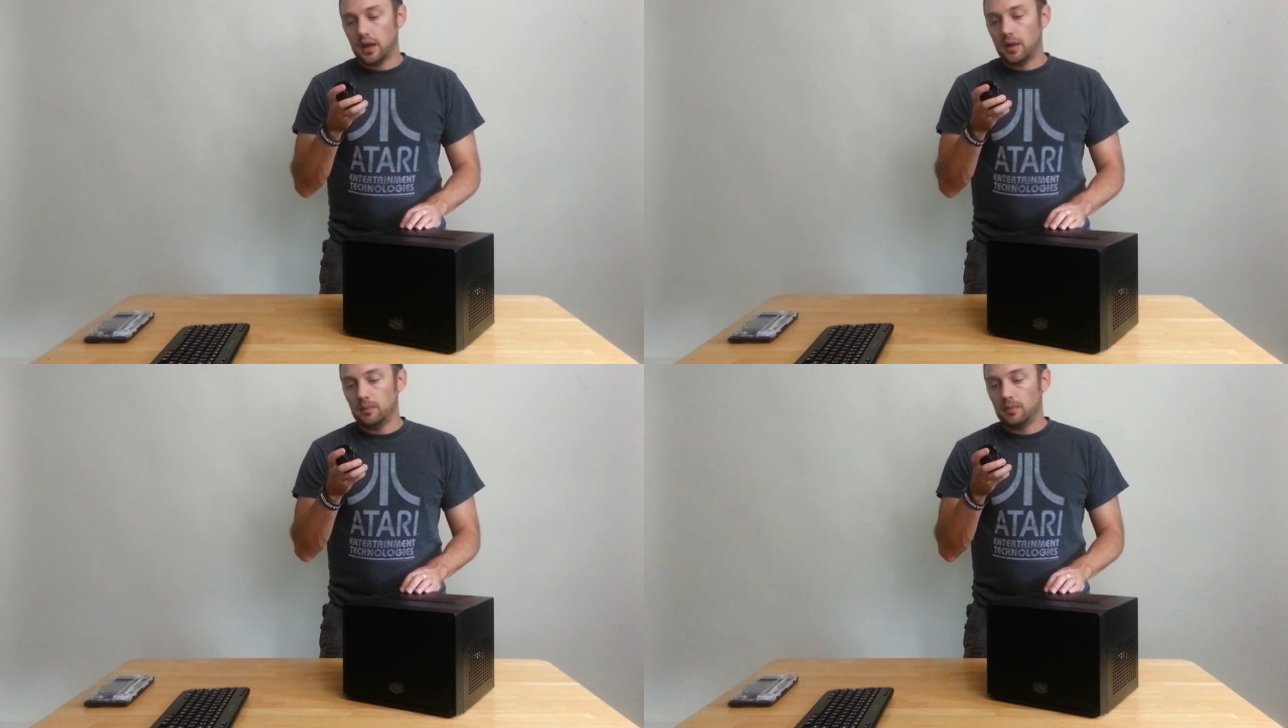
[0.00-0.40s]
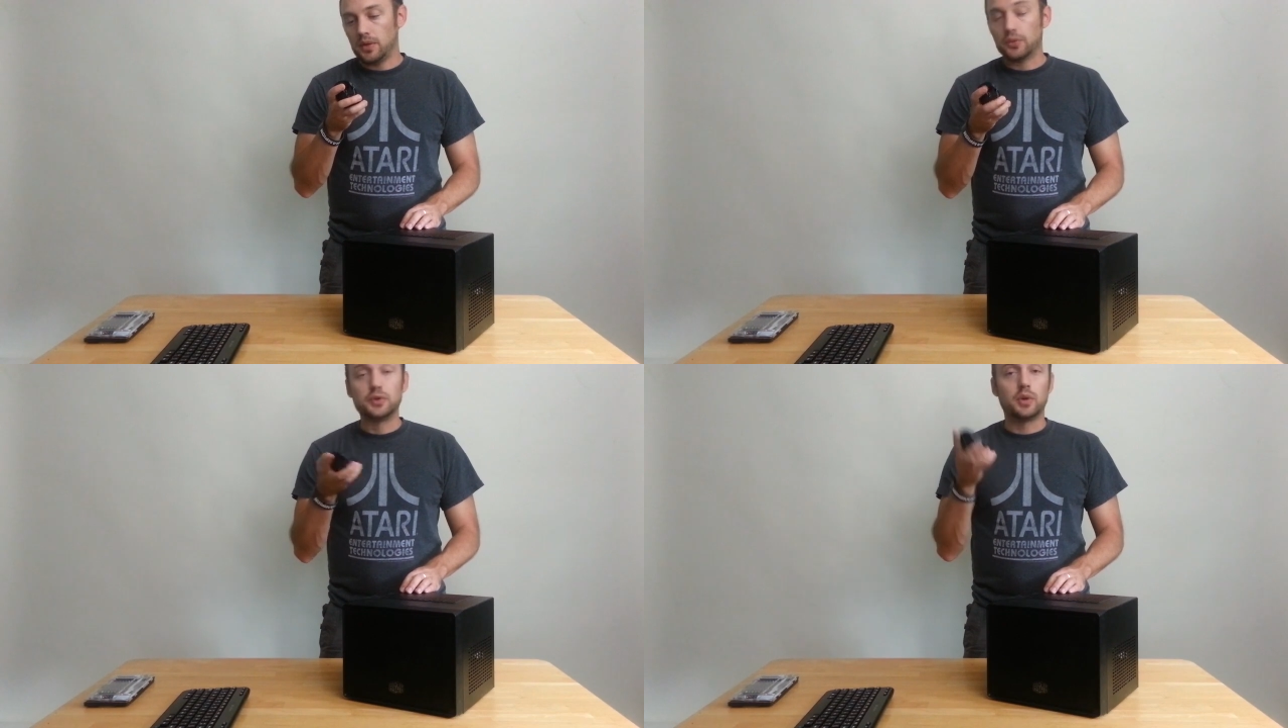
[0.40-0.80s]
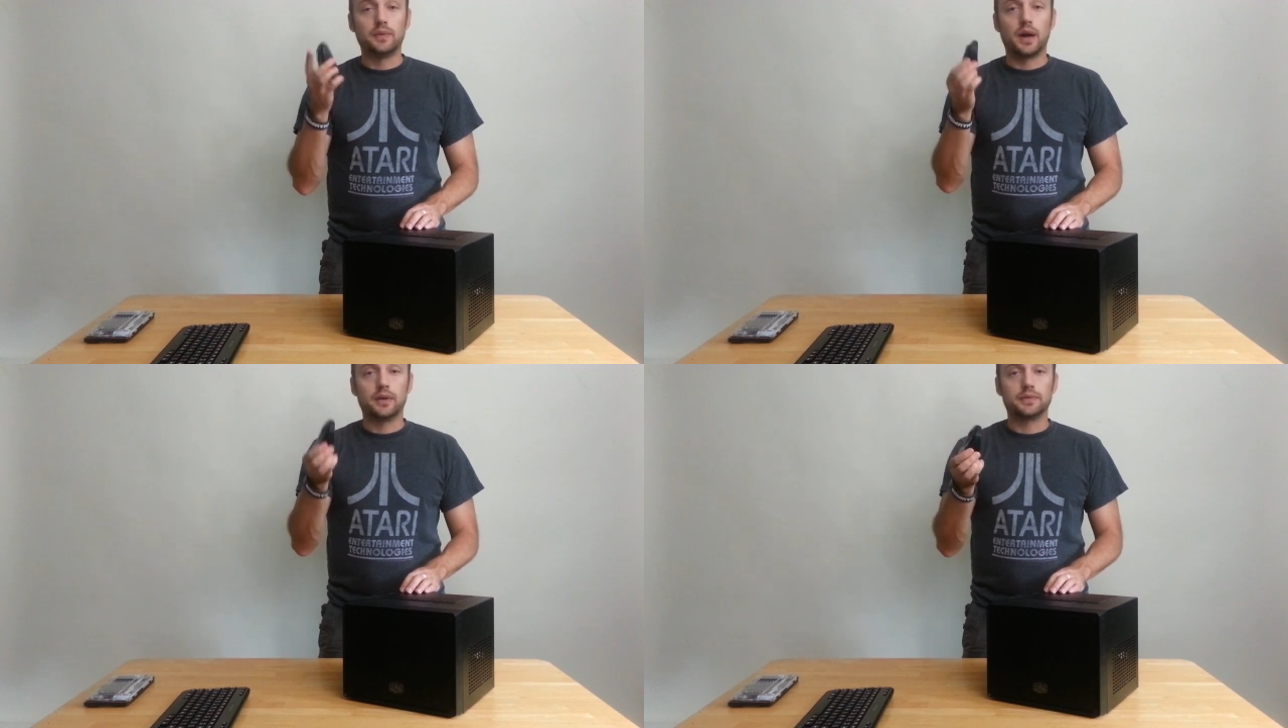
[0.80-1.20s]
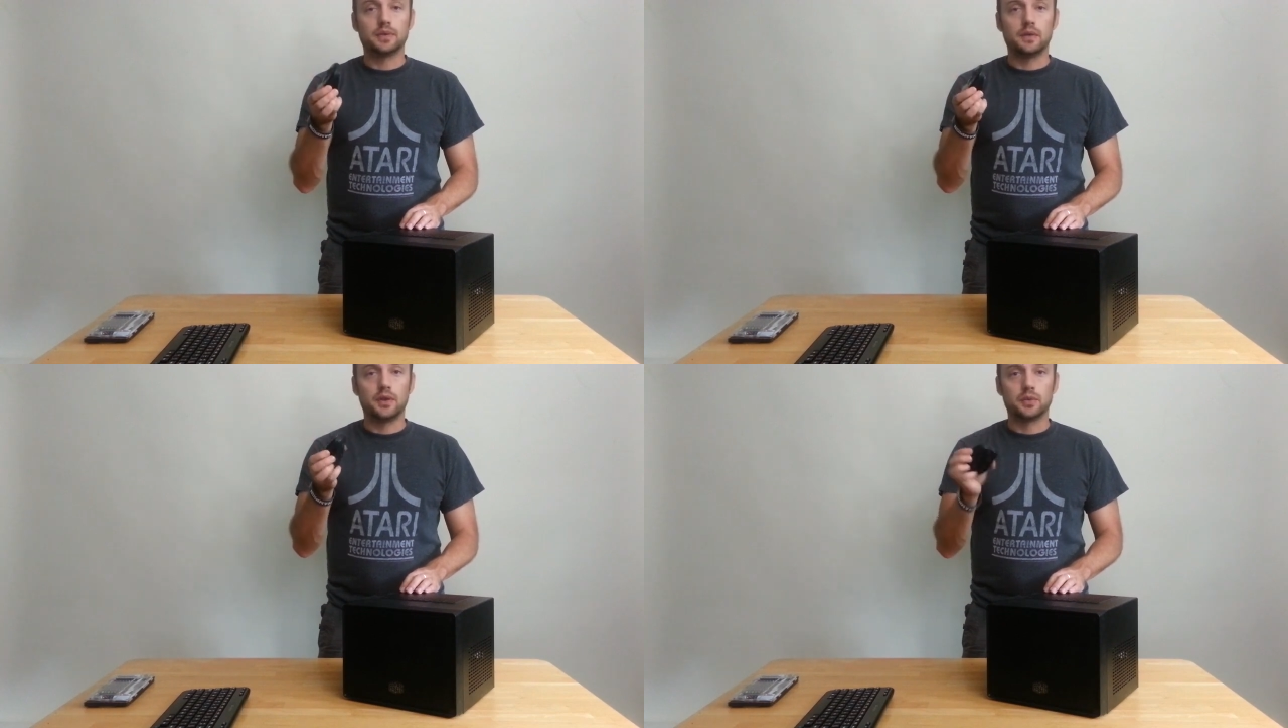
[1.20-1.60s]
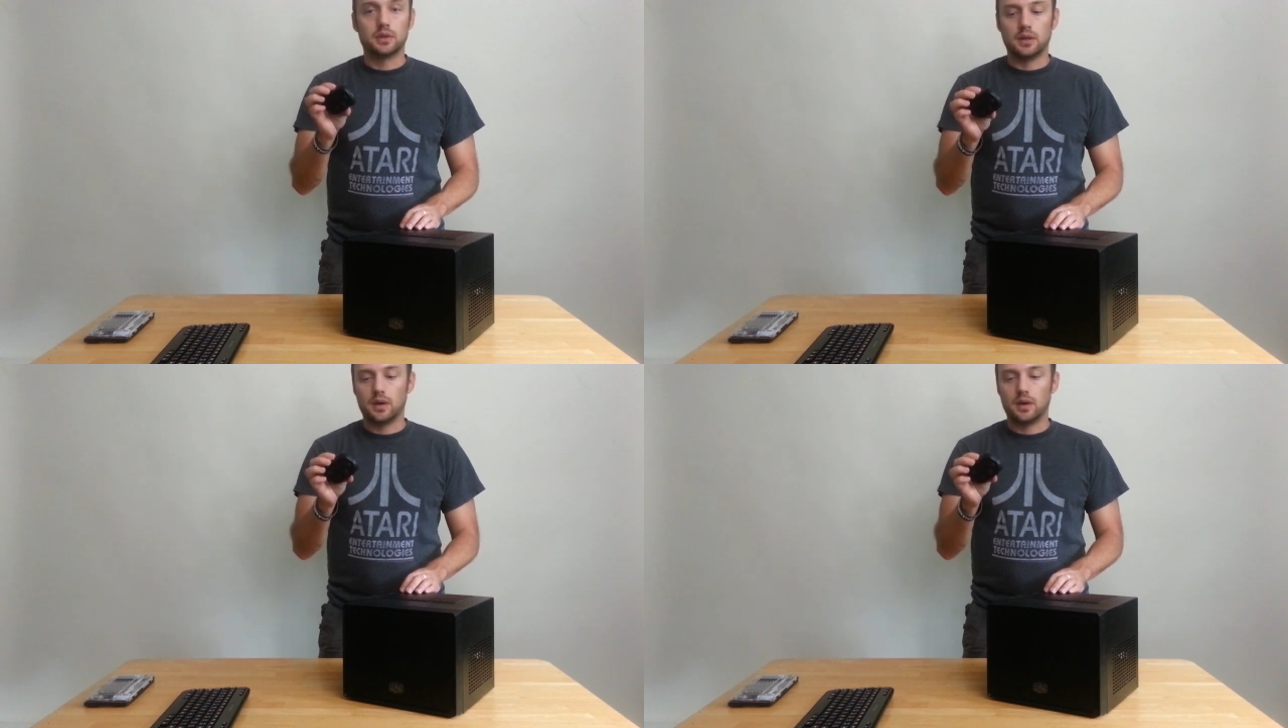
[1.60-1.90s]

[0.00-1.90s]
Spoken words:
M325 on this one.